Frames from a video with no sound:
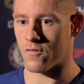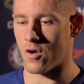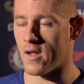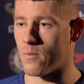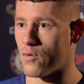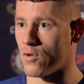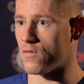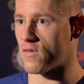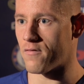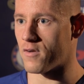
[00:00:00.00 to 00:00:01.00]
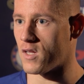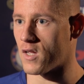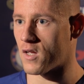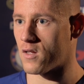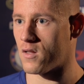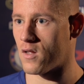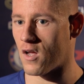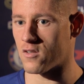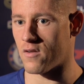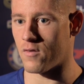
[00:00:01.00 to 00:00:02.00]
I've got to improve every year.
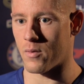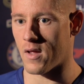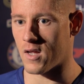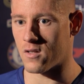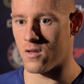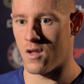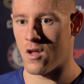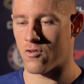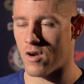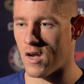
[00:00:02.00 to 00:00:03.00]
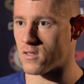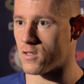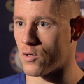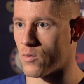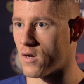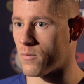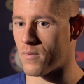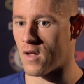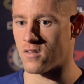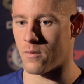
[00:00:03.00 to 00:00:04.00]
as every player tries to do when
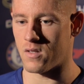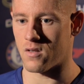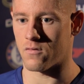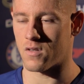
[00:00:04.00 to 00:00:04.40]
I set myself